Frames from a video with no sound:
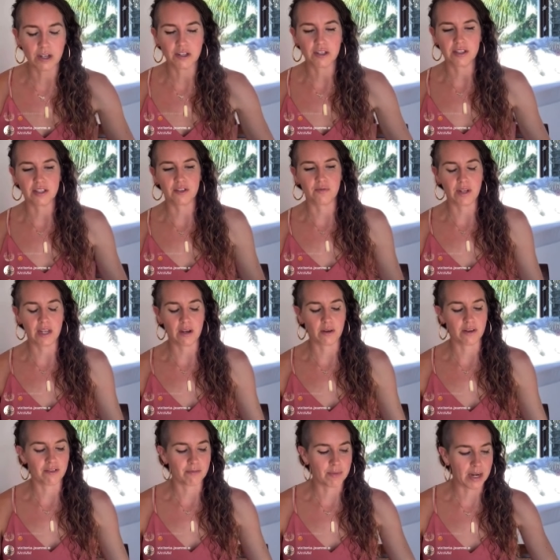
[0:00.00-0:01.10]
this video of
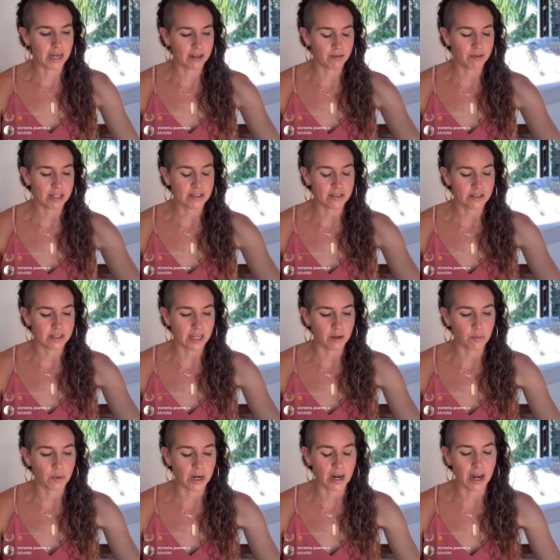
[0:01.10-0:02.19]
mine recently
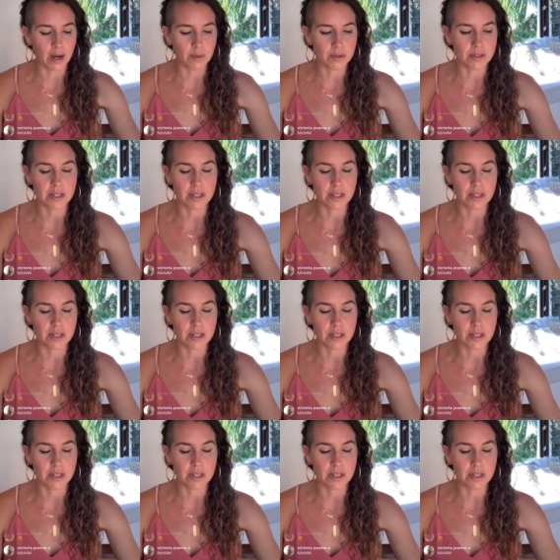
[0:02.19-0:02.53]
where I was in